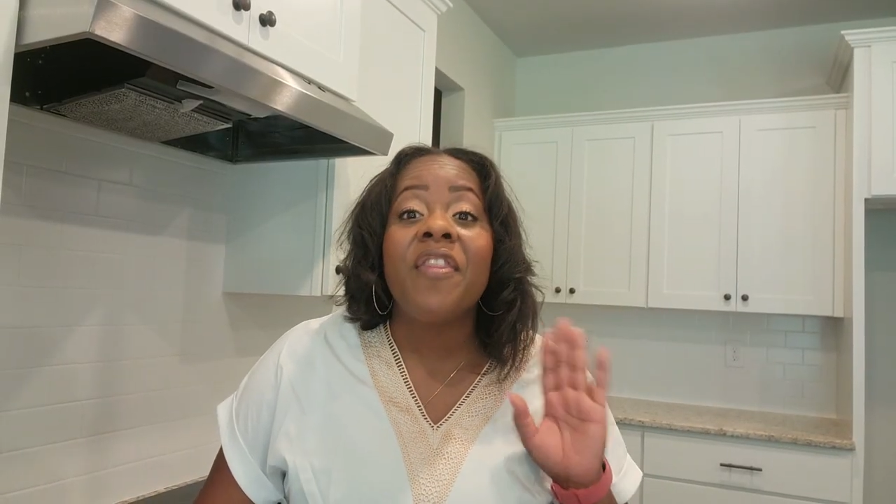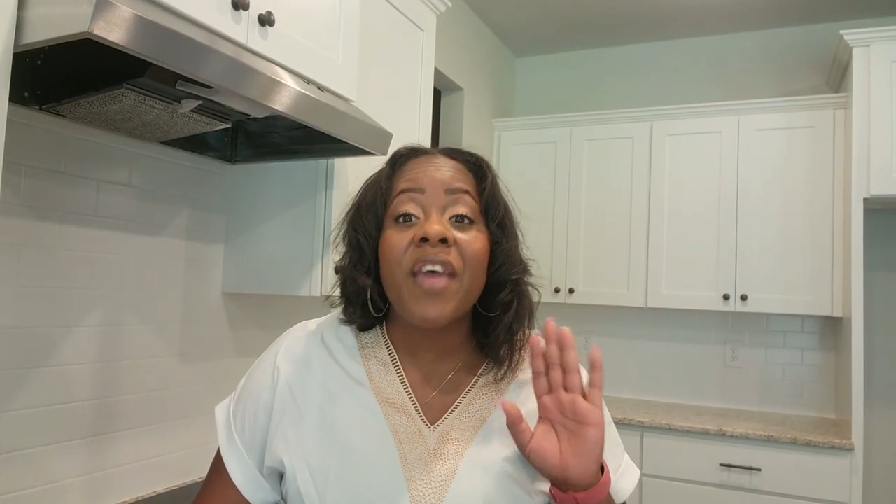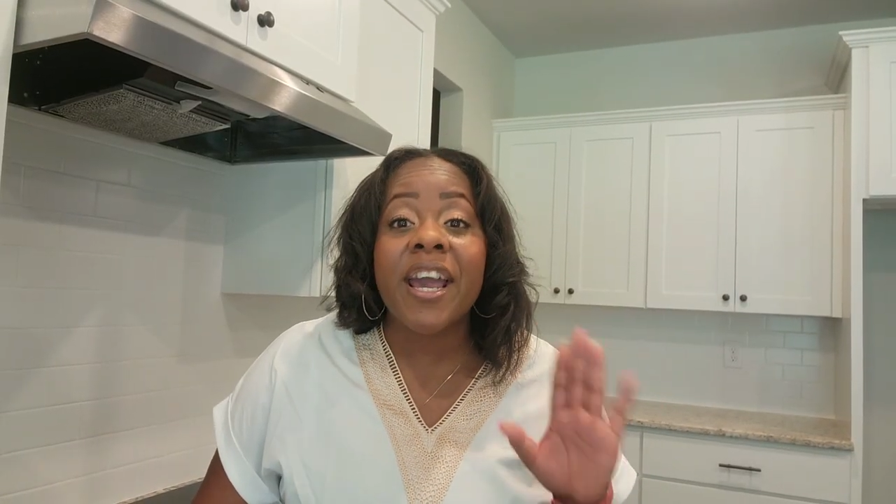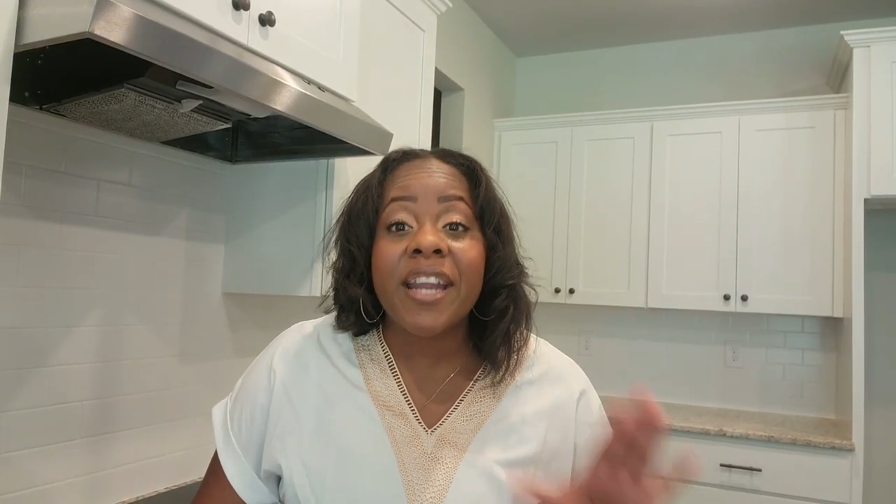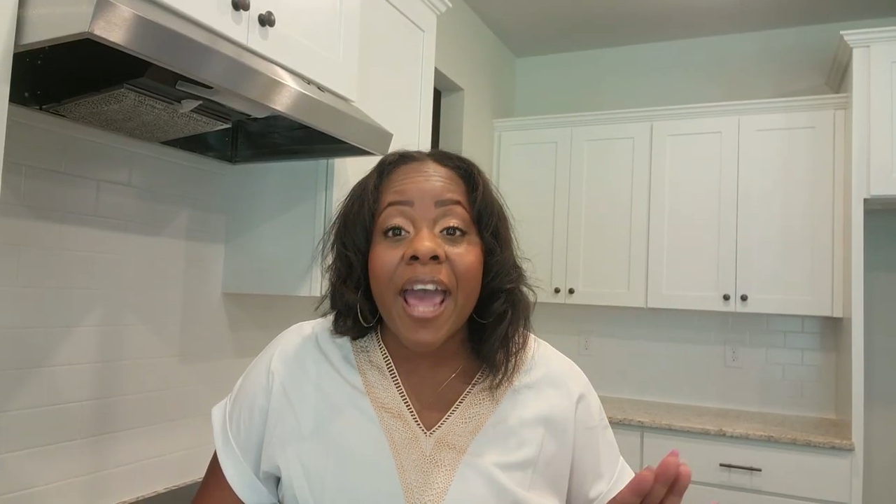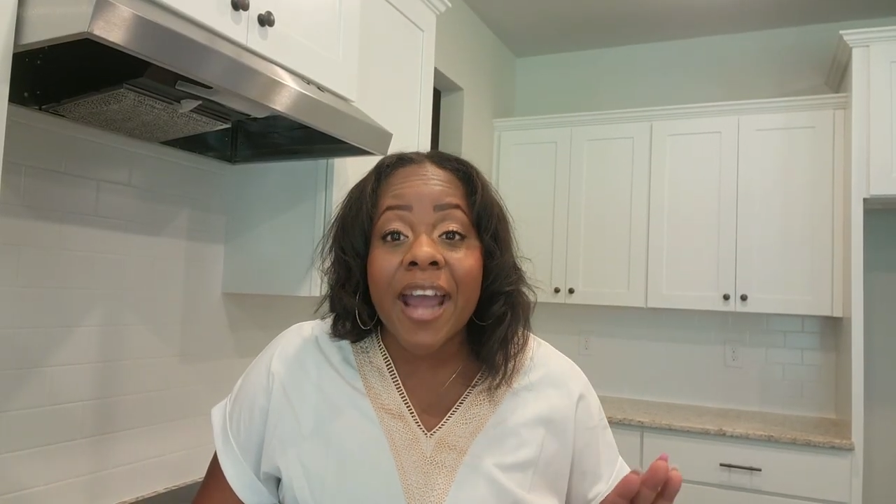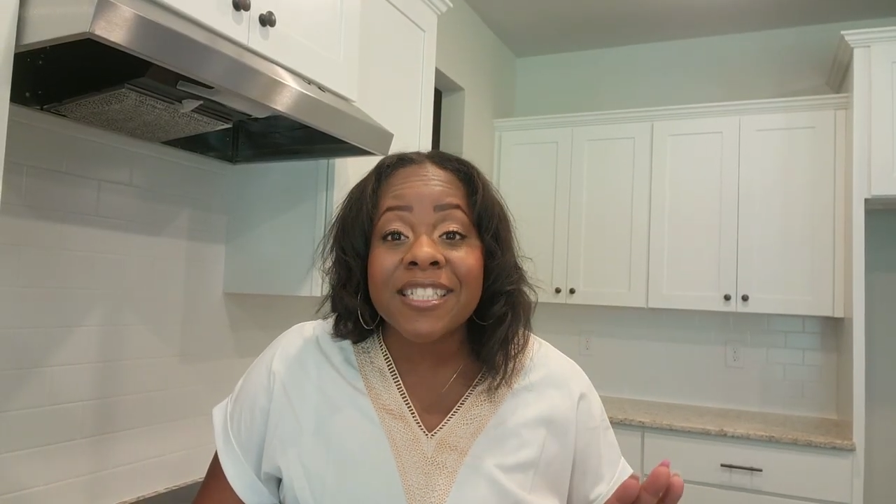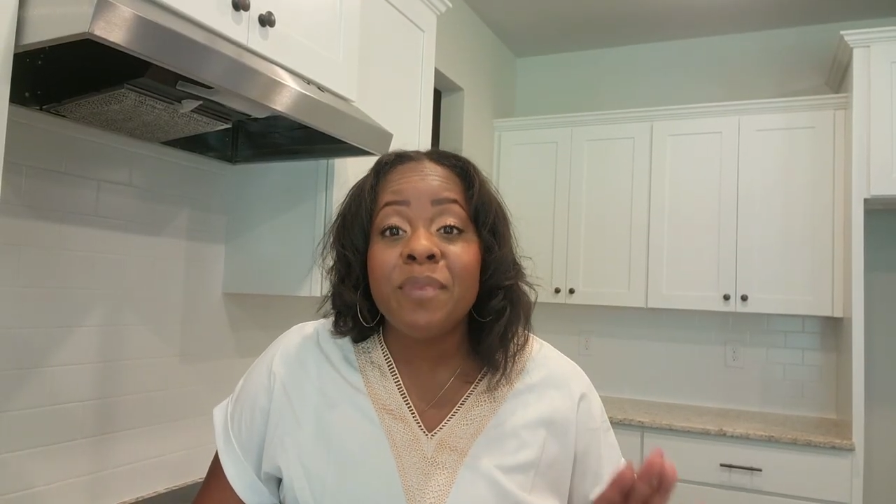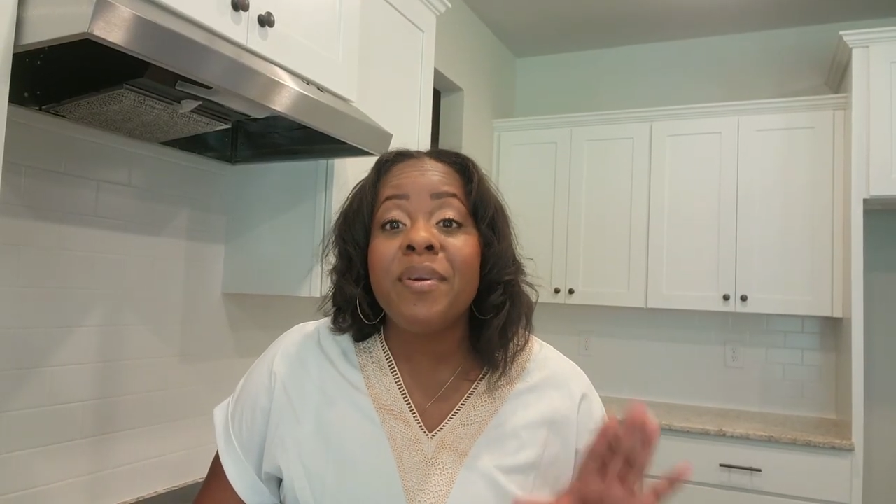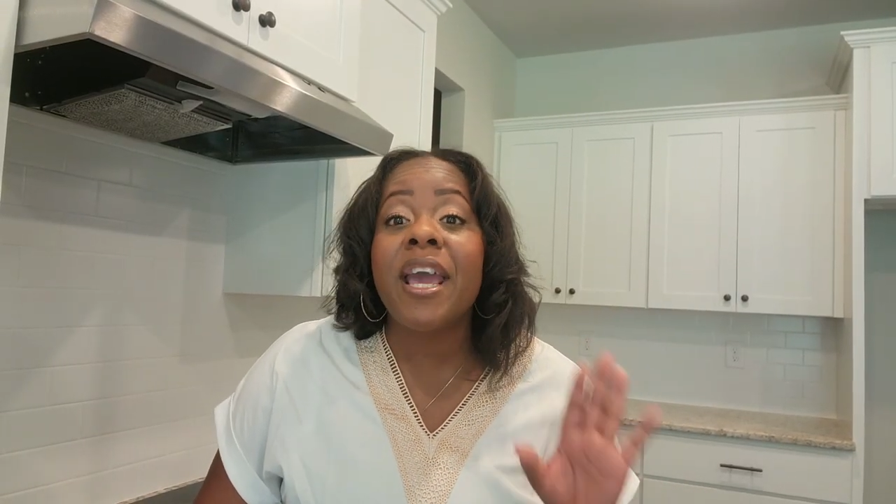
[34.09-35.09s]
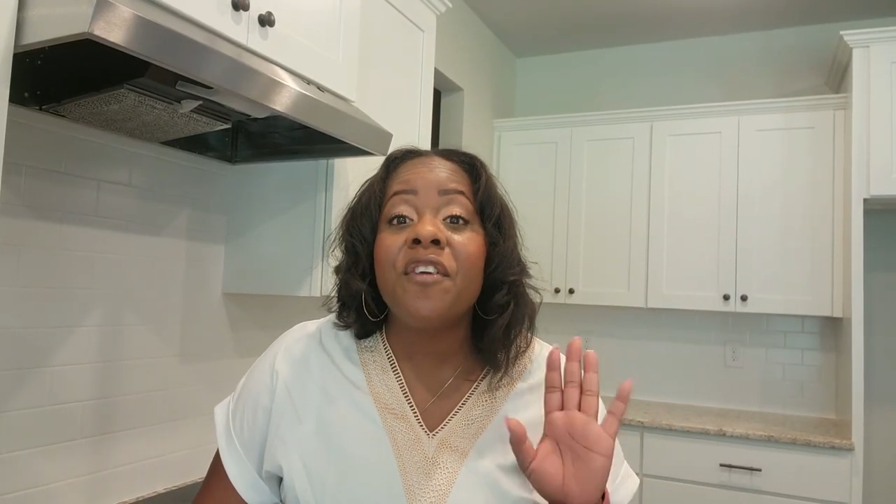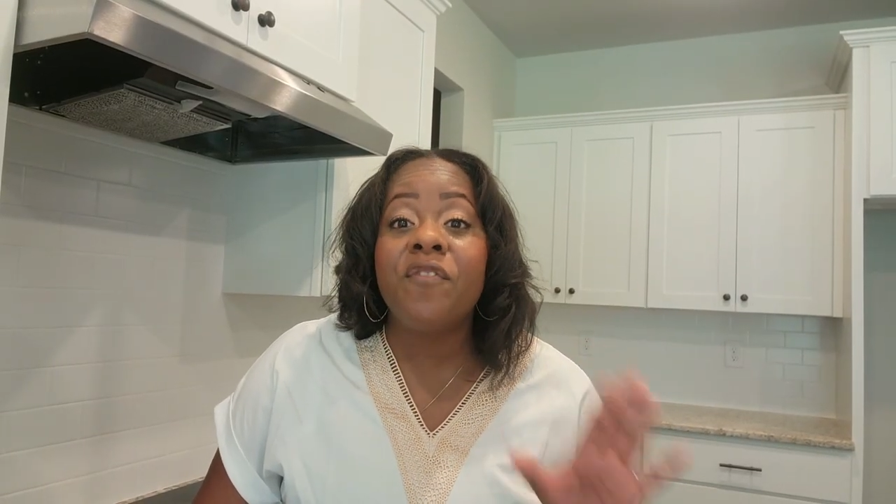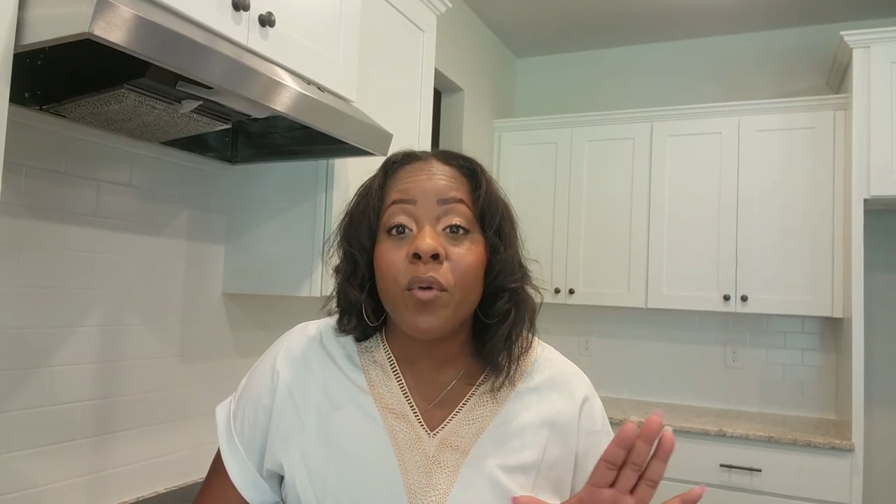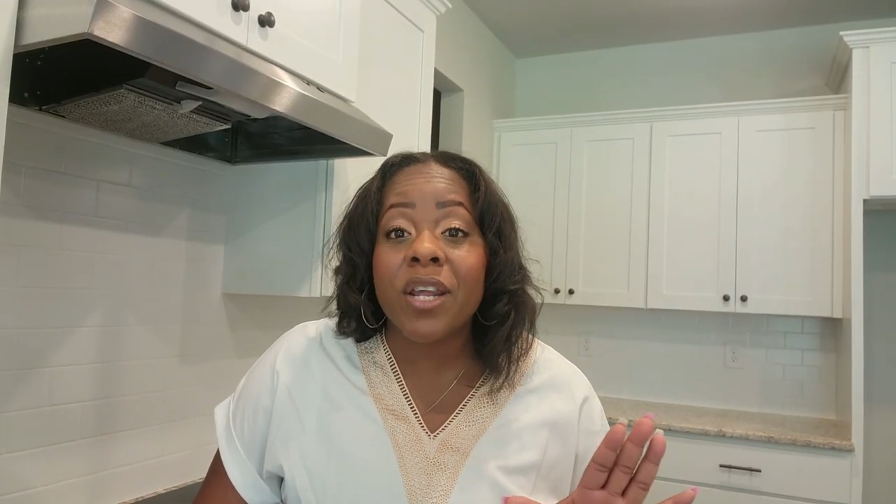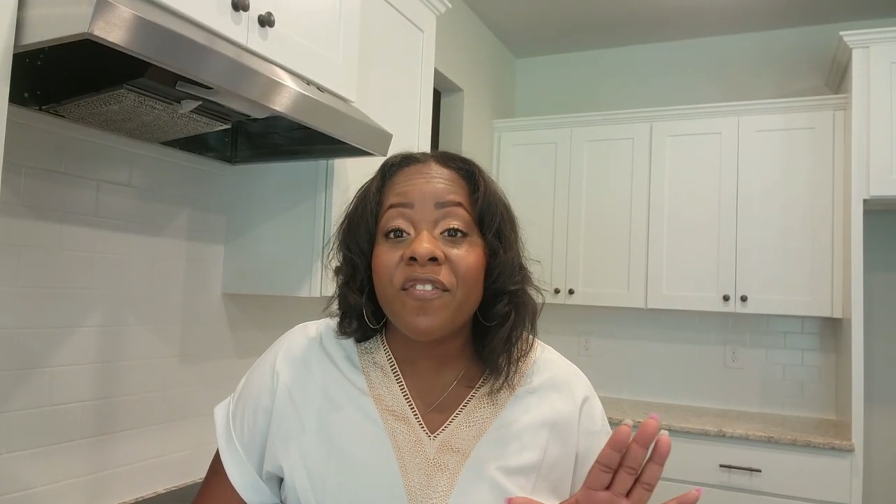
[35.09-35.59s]
that can actually be a
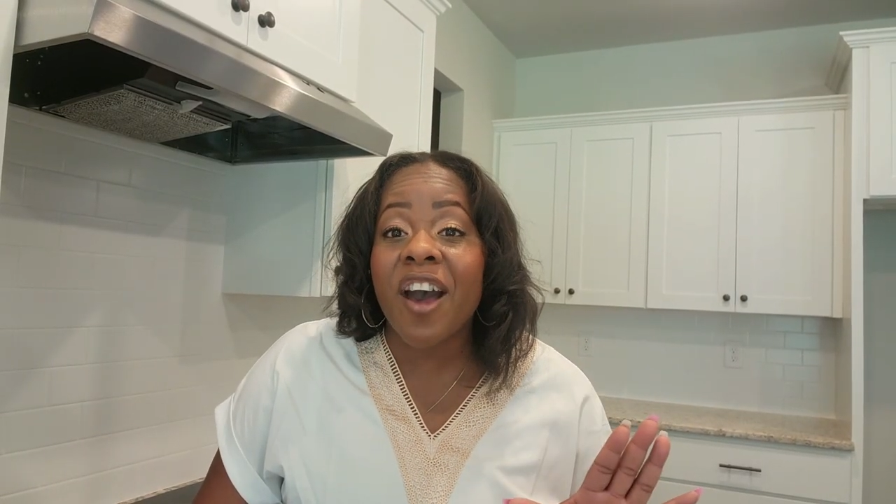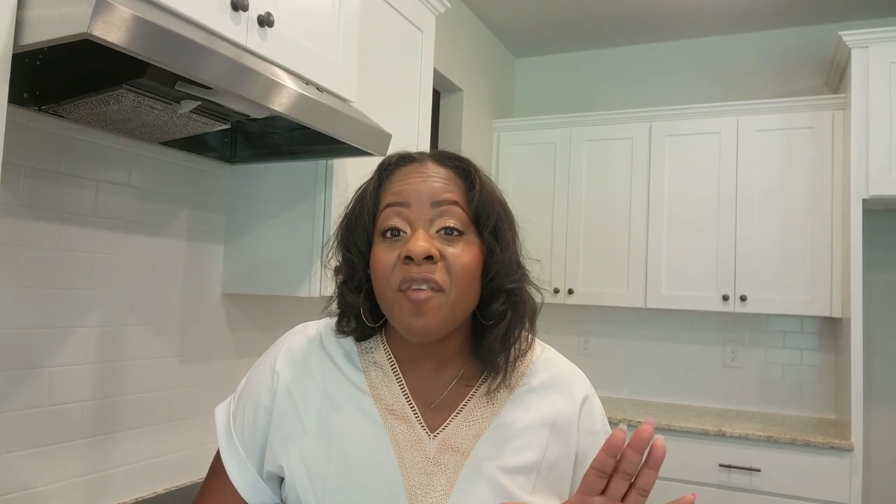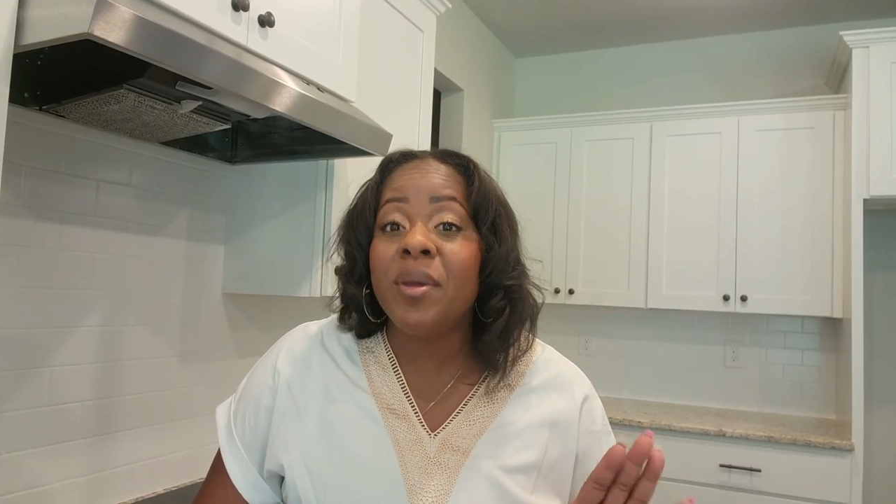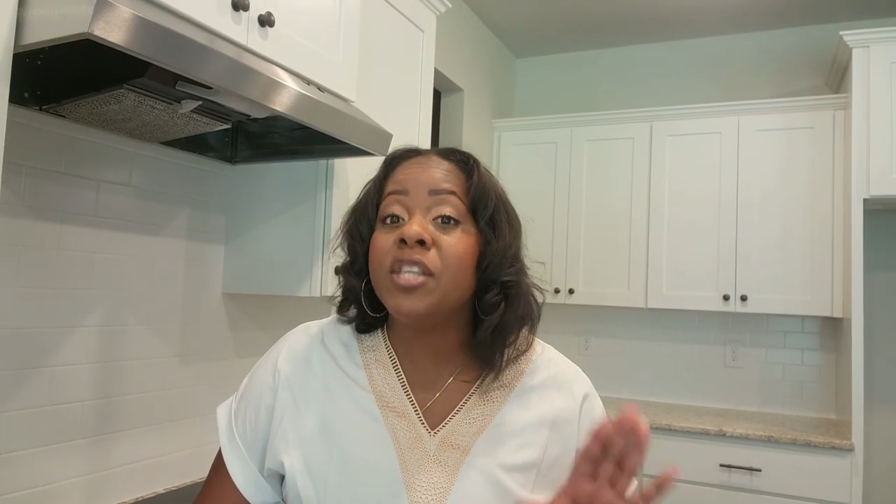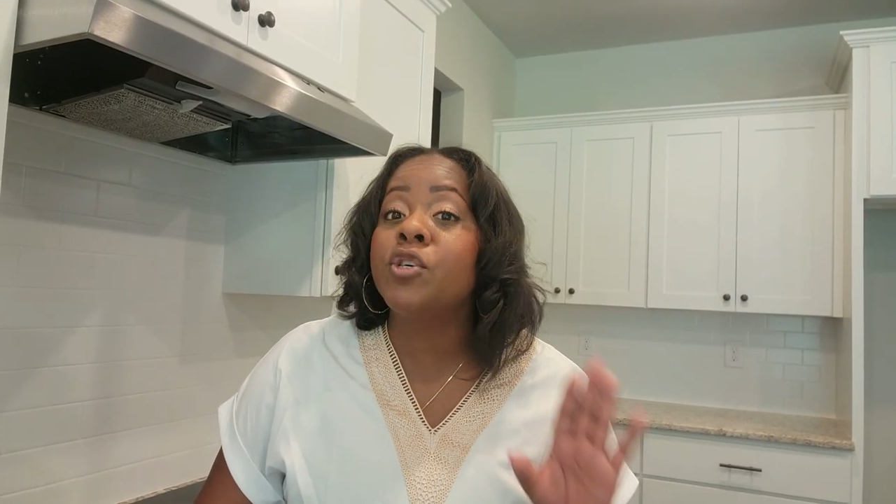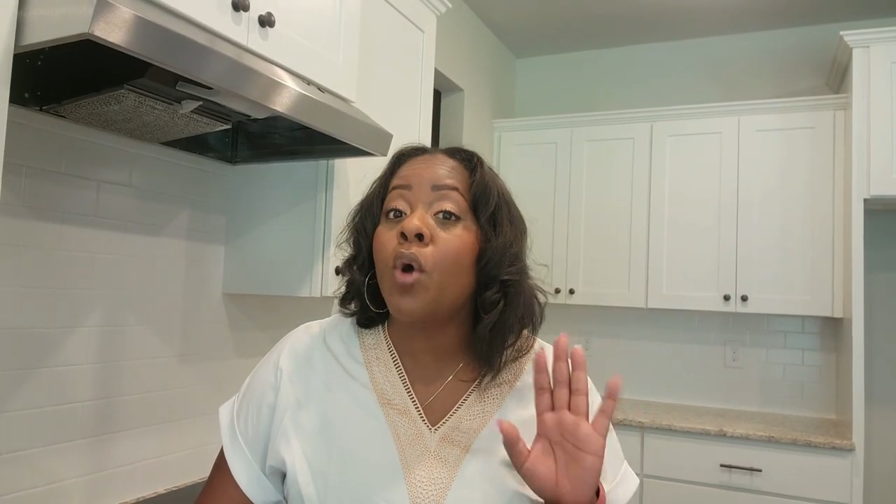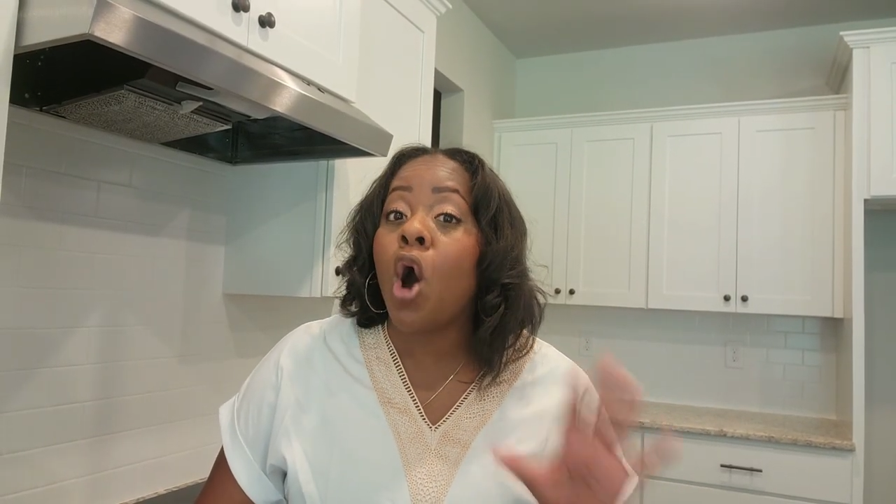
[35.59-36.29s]
45 minute to